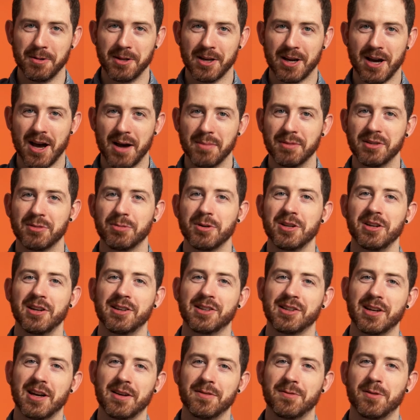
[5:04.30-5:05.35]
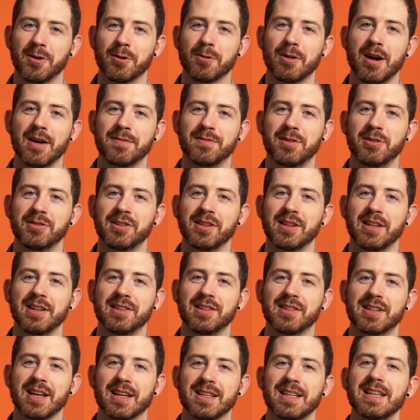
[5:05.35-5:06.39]
in the comments what you decide to photograph using
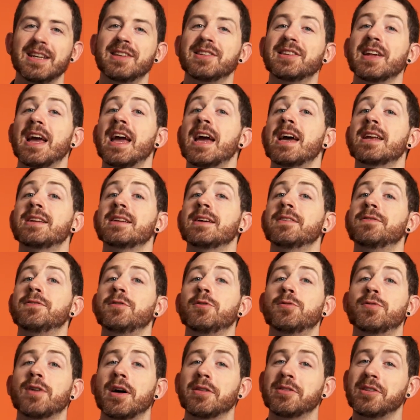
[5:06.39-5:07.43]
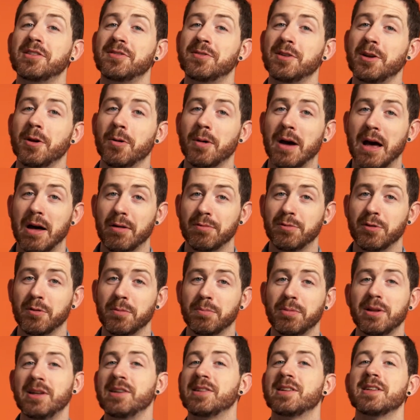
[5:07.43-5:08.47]
these techniques, and if you found this video helpful,
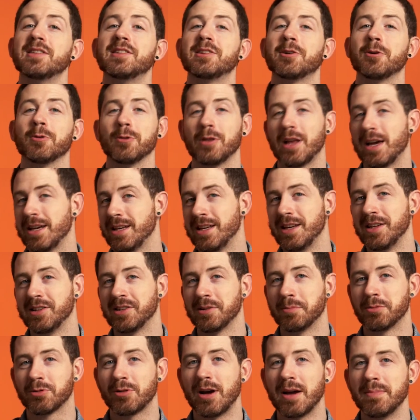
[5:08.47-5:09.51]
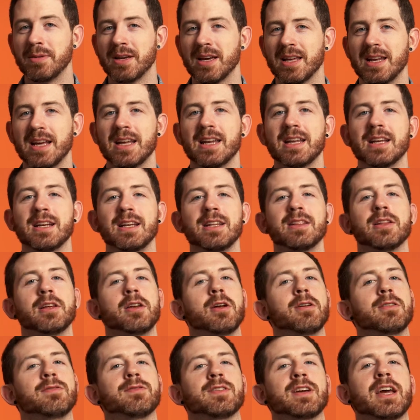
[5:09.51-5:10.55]
please consider liking, subscribing, and hitting the
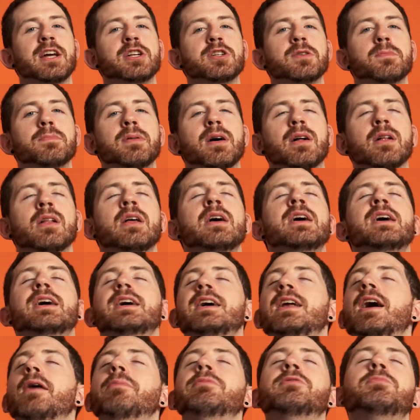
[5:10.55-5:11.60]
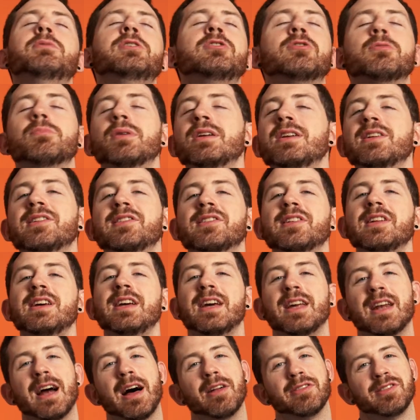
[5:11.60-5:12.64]
notification bell. It helps me tremendously,
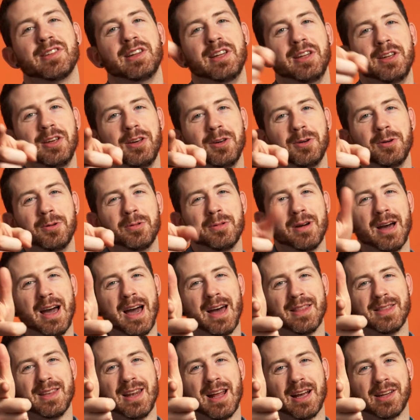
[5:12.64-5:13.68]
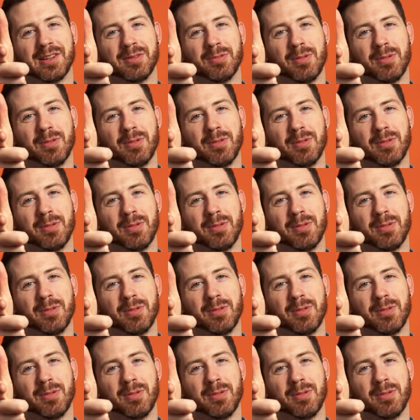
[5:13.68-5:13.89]
and I'll see you at the next